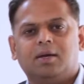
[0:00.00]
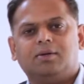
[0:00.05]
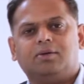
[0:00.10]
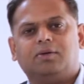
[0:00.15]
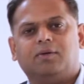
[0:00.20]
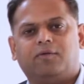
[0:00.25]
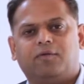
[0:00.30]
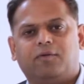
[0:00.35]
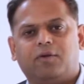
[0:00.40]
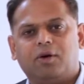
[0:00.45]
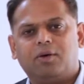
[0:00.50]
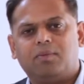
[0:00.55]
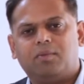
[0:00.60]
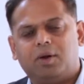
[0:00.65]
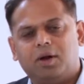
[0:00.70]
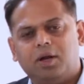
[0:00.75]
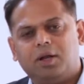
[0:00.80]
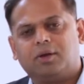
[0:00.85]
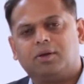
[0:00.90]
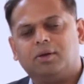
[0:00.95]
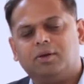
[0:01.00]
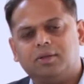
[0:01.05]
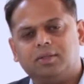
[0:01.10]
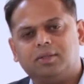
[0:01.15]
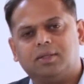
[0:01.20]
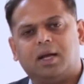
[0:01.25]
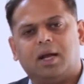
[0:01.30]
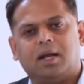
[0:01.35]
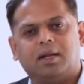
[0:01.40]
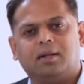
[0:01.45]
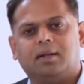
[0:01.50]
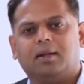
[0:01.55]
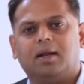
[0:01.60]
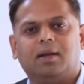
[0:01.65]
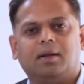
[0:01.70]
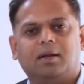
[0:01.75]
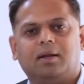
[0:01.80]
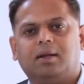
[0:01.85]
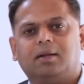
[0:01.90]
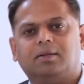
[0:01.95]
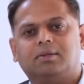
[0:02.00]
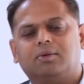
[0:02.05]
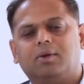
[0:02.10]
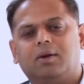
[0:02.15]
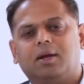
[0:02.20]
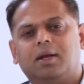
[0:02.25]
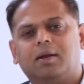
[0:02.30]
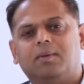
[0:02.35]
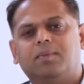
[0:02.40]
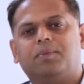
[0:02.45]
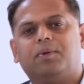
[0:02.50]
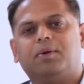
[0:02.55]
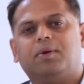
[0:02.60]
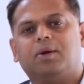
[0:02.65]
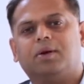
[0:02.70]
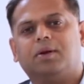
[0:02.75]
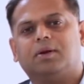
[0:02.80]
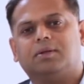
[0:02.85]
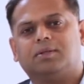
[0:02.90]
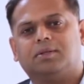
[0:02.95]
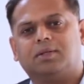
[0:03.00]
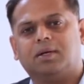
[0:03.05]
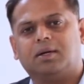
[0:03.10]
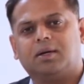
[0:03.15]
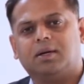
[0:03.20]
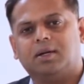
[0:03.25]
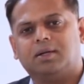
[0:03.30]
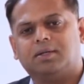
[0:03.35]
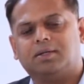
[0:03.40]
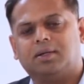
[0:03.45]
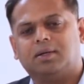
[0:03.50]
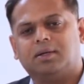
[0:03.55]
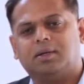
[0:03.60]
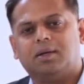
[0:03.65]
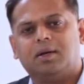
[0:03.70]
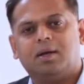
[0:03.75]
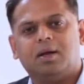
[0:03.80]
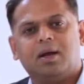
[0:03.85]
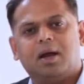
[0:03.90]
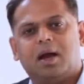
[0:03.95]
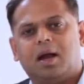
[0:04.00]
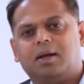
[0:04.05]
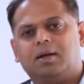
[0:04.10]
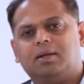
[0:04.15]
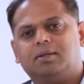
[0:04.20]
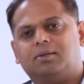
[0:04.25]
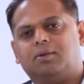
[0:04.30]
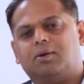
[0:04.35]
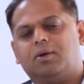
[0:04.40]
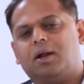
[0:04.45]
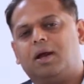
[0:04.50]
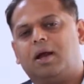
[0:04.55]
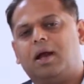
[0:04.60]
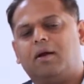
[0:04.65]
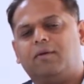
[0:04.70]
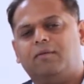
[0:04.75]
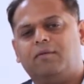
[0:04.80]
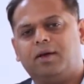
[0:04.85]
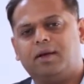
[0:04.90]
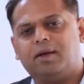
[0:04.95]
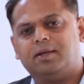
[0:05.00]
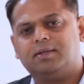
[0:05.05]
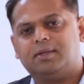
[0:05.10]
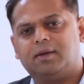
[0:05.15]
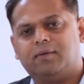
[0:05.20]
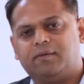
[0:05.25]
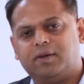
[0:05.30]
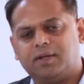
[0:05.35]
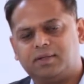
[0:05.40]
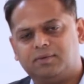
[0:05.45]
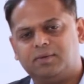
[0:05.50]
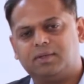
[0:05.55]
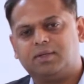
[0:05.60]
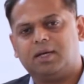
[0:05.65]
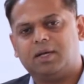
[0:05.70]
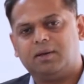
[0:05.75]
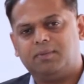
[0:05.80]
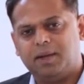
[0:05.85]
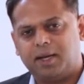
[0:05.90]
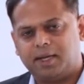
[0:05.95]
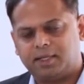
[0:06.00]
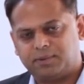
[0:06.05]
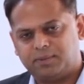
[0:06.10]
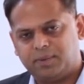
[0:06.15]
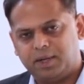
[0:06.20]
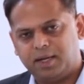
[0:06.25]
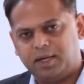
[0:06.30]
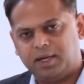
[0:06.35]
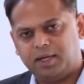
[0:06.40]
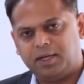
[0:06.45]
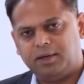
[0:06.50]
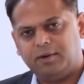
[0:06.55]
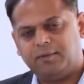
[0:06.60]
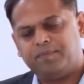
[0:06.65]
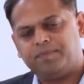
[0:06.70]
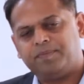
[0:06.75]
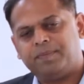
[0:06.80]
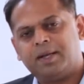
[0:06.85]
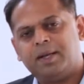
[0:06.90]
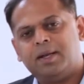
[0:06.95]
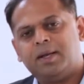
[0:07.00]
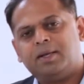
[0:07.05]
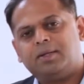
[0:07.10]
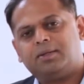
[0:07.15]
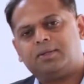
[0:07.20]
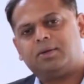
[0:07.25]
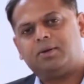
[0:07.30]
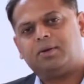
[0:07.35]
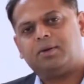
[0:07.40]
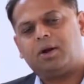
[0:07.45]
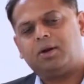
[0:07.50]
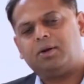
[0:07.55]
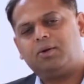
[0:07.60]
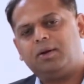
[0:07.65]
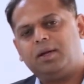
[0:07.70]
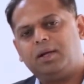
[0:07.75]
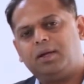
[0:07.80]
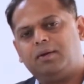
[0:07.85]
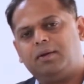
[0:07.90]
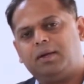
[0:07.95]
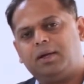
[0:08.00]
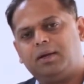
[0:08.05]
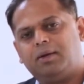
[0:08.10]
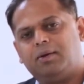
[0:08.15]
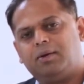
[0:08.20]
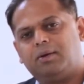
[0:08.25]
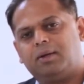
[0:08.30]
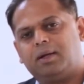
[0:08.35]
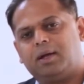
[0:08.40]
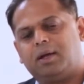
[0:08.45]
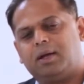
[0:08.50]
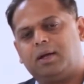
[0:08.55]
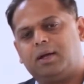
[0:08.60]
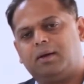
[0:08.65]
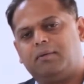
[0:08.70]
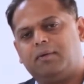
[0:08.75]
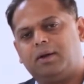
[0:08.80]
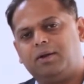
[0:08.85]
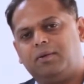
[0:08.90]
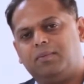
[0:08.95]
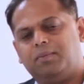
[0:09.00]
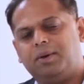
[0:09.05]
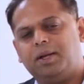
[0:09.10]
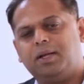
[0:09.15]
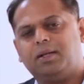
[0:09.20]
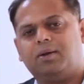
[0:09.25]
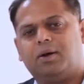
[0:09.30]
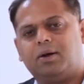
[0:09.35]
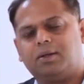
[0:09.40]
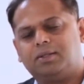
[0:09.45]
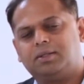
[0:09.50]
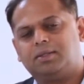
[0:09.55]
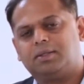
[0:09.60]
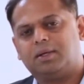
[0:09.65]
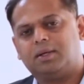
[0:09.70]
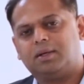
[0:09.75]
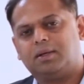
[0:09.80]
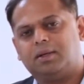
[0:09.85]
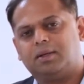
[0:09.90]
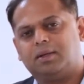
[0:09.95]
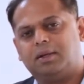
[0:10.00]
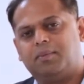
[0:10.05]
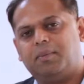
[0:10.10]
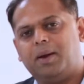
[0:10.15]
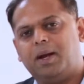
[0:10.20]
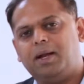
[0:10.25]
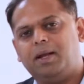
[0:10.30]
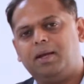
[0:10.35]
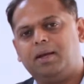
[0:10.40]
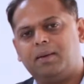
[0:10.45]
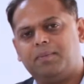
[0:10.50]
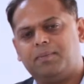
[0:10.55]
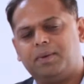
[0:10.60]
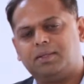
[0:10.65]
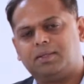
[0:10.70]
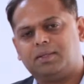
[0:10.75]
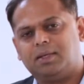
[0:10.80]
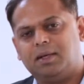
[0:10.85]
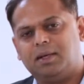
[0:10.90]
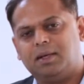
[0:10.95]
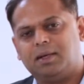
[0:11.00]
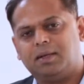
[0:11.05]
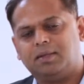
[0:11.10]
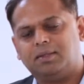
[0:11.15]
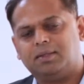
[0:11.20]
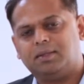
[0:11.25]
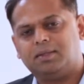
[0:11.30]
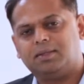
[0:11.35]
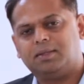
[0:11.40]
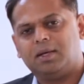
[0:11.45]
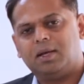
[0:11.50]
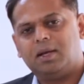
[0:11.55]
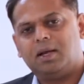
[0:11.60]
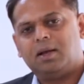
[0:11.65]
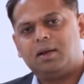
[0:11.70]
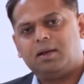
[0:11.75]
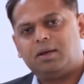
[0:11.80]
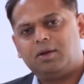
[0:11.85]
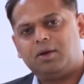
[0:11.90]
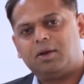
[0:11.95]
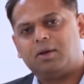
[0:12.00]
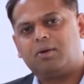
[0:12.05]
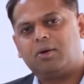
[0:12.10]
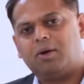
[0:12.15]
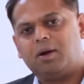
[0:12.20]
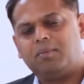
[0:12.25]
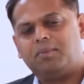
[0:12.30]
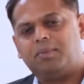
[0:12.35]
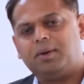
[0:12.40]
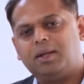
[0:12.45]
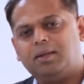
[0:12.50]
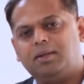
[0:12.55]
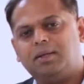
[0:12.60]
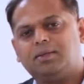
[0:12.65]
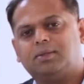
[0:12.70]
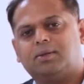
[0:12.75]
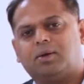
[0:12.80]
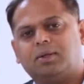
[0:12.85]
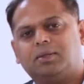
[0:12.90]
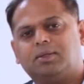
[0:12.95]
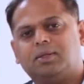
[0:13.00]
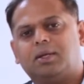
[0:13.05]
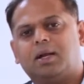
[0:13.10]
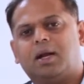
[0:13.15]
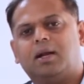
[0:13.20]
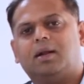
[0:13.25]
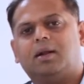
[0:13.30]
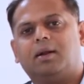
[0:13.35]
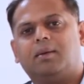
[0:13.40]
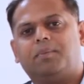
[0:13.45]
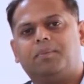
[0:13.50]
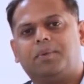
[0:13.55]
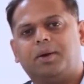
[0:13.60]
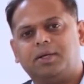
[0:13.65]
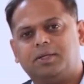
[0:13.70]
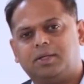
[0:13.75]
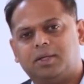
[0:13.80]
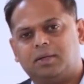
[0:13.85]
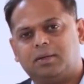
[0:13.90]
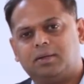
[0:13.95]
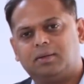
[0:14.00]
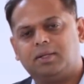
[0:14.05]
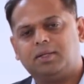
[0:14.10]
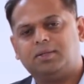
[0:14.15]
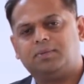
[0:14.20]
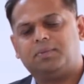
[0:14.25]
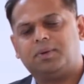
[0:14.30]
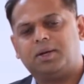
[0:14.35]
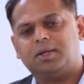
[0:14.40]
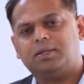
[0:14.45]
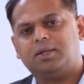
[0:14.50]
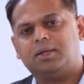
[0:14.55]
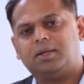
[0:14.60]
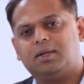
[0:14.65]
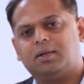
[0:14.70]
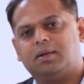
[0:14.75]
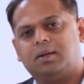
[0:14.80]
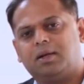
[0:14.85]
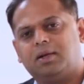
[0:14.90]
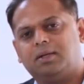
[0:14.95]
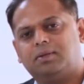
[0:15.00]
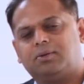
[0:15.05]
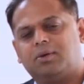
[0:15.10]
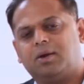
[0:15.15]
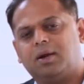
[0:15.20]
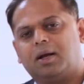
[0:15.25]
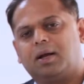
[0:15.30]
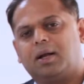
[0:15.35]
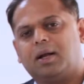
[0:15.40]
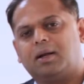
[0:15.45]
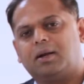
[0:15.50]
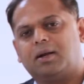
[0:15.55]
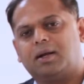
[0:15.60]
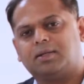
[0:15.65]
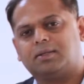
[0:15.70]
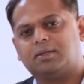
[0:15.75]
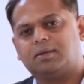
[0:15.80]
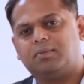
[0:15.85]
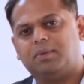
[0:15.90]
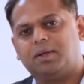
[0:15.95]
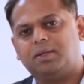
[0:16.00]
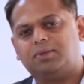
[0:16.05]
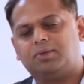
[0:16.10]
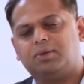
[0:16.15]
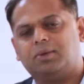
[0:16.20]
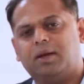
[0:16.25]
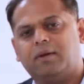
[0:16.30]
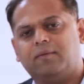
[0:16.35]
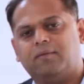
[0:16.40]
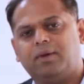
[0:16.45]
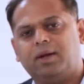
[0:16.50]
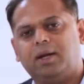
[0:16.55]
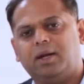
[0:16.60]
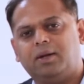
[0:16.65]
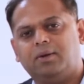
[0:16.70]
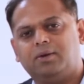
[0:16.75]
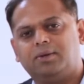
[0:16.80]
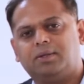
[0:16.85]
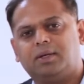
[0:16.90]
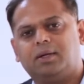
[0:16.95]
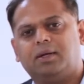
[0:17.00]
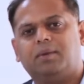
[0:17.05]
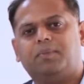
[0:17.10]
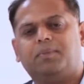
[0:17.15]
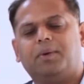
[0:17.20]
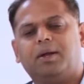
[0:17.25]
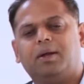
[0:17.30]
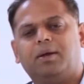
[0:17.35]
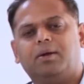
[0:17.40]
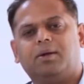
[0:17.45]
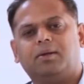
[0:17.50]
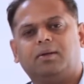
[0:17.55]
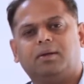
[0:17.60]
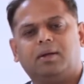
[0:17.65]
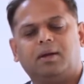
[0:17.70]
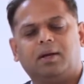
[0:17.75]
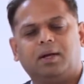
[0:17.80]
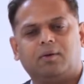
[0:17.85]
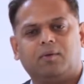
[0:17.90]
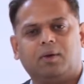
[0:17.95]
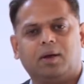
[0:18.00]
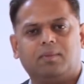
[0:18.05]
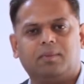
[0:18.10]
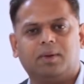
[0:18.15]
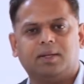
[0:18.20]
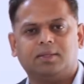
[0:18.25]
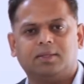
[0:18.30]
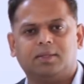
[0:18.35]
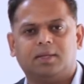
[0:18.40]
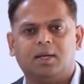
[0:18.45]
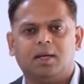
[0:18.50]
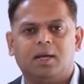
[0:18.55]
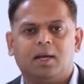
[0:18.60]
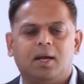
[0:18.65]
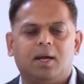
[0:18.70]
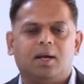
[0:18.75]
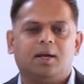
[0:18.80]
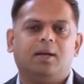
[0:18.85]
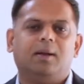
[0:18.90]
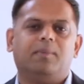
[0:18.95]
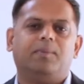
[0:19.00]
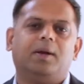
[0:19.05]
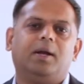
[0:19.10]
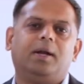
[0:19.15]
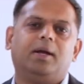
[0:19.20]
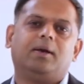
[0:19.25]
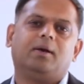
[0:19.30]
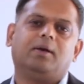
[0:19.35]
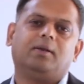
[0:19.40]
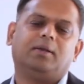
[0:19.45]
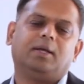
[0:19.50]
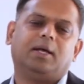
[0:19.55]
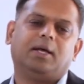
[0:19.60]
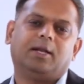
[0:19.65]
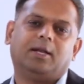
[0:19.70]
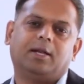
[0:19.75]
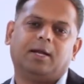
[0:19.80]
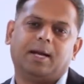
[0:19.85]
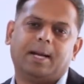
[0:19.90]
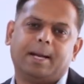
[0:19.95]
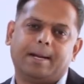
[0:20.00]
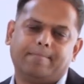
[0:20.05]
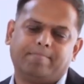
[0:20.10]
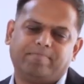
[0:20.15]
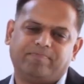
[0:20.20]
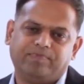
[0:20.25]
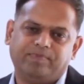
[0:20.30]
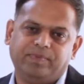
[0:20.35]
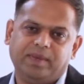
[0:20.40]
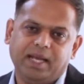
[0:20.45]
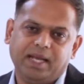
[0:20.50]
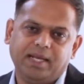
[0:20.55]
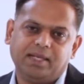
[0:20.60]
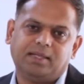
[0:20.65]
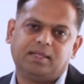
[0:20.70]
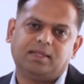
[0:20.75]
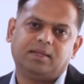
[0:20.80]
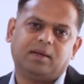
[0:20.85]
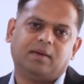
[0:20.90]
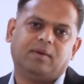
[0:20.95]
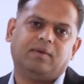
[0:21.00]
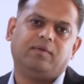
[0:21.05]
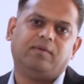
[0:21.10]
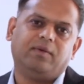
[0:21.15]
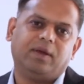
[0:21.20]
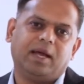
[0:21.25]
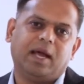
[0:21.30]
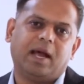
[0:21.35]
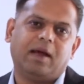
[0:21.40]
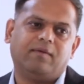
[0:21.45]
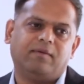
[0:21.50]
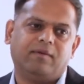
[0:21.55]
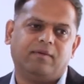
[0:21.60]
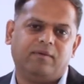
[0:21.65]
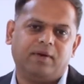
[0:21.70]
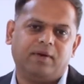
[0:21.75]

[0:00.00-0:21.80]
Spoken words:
to 4 molecules, and then it's going to improve on your circulation, and it's going to have various effects which I'll be explaining you. So not only when you breathe oxygen, the binding capacity increases. You're going to breathe this oxygen under a pressure. This pressure is going to get customized to every individual depending on their requirements, depending on their needs. We have